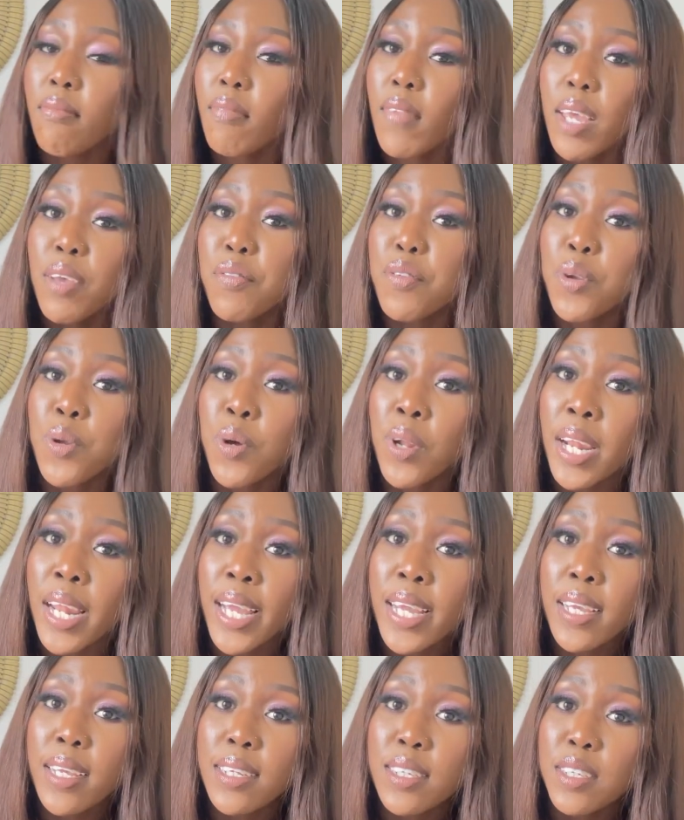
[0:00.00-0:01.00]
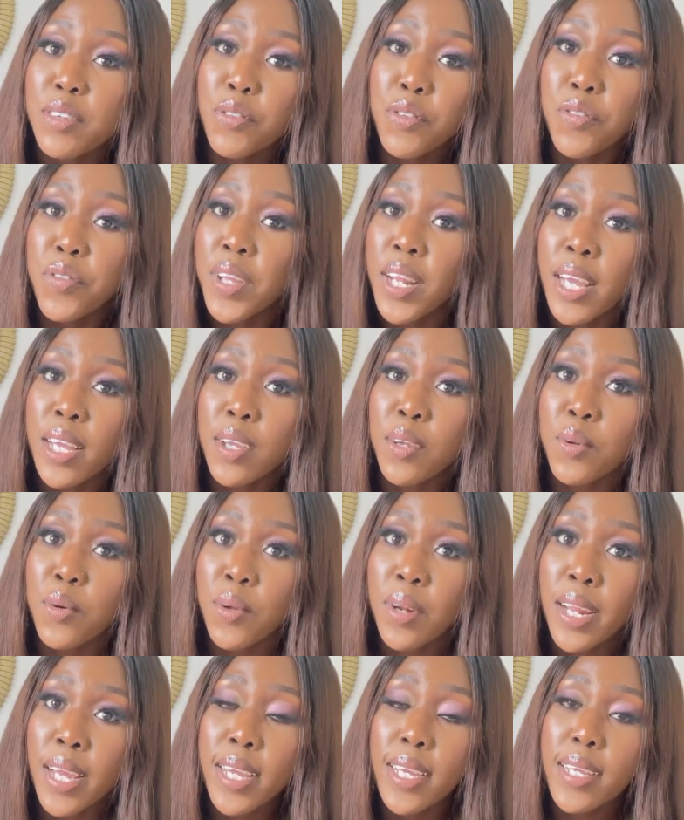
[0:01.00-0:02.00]
If you don't like it, if you feel like you
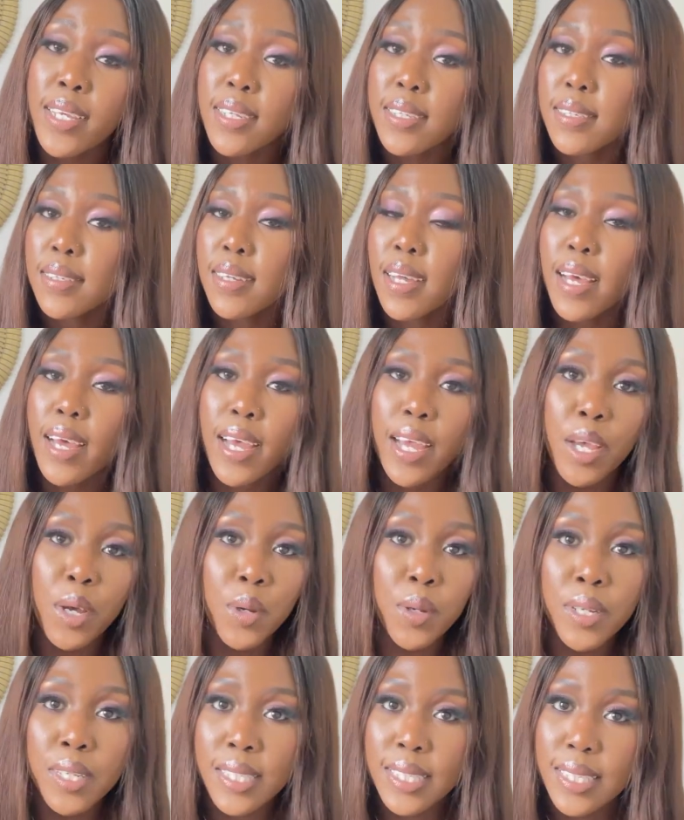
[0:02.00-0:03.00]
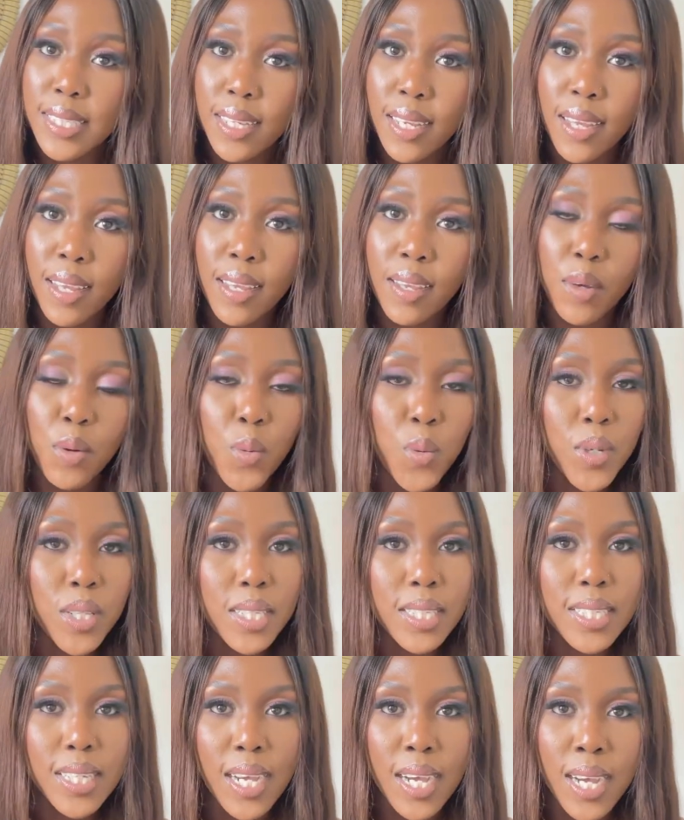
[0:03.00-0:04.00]
don't like it, I always say with
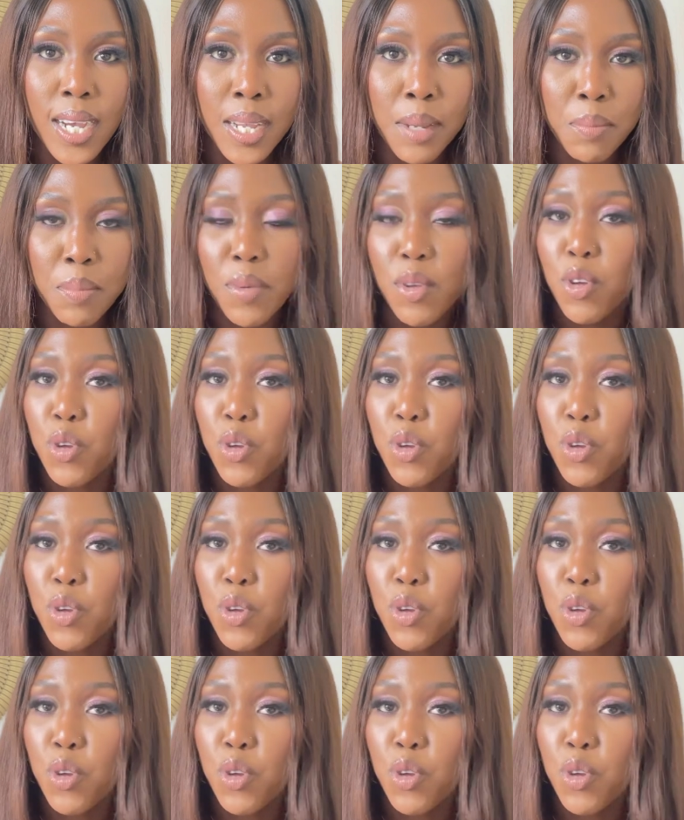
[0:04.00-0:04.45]
time,